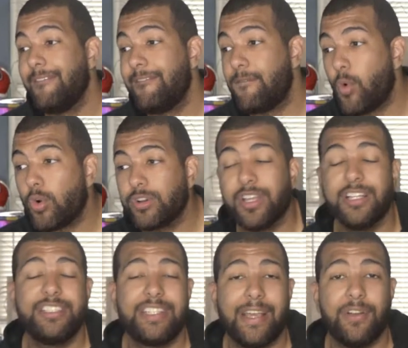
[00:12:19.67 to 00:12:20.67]
four
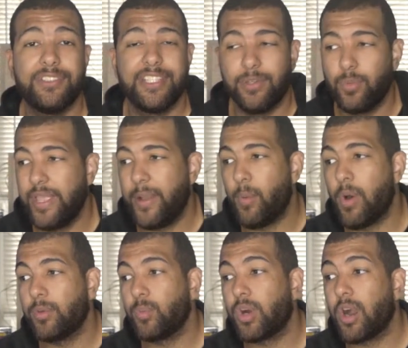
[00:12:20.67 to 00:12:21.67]
touchdowns in week
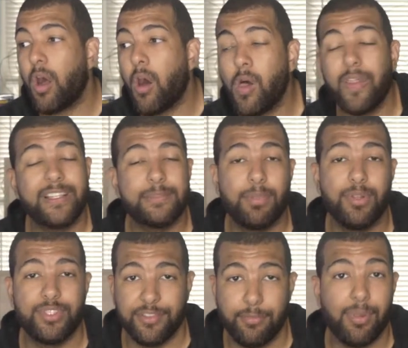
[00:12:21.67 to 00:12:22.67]
one were all
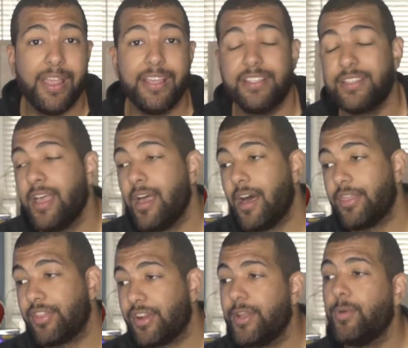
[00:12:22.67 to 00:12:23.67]
explosive plays: a
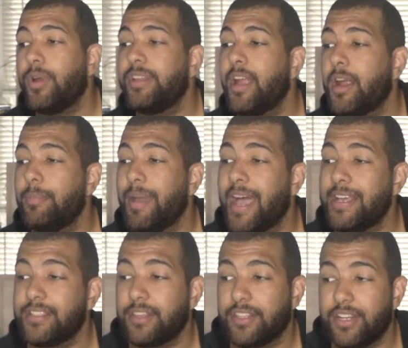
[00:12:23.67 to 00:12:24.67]
31-yard
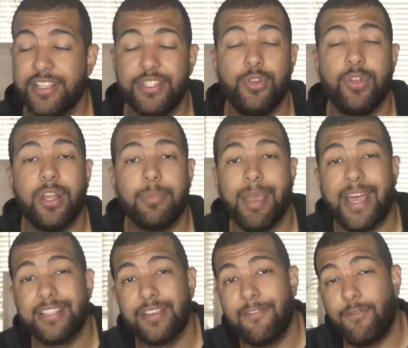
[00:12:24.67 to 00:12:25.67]
pass, a 32-yard
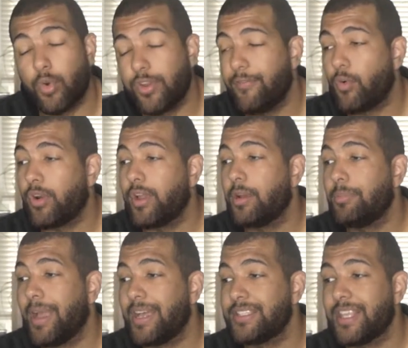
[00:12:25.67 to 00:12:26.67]
pass, a 44-yard
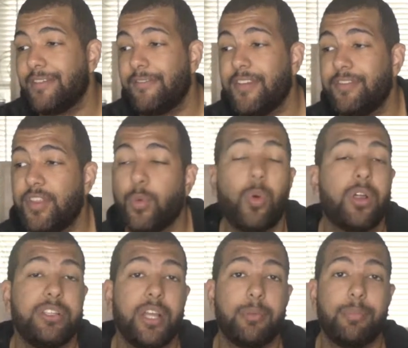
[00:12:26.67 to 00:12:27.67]
pass, and a
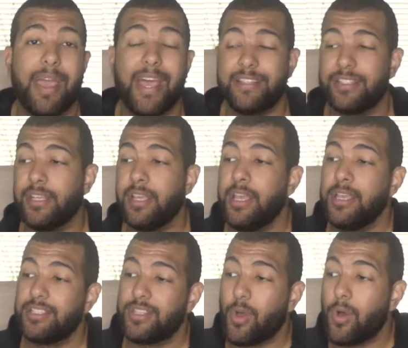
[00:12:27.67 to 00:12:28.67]
51-yard pass.
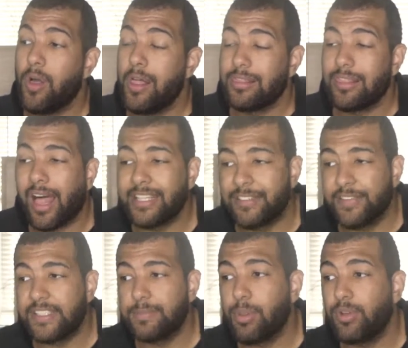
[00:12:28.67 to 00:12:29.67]
So lots of
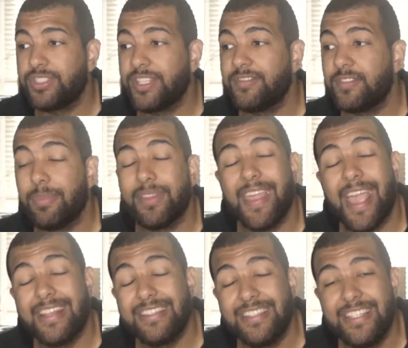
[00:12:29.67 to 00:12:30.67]
explosives, but they
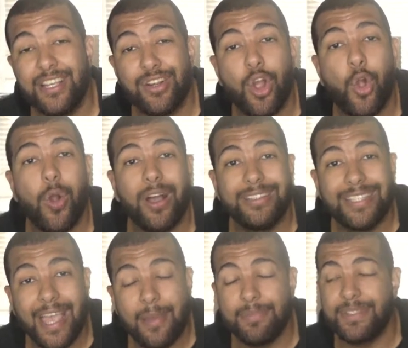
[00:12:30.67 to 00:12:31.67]
had zero
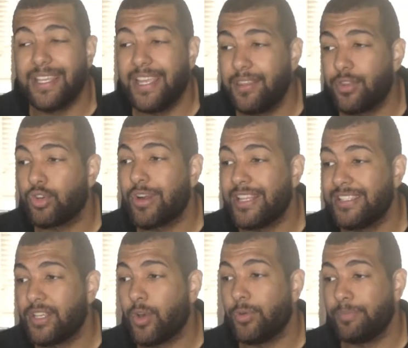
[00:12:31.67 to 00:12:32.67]
attempts in the red
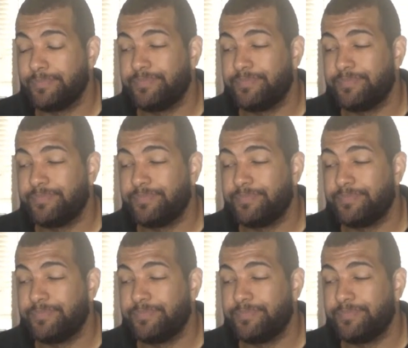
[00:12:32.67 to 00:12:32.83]
zone.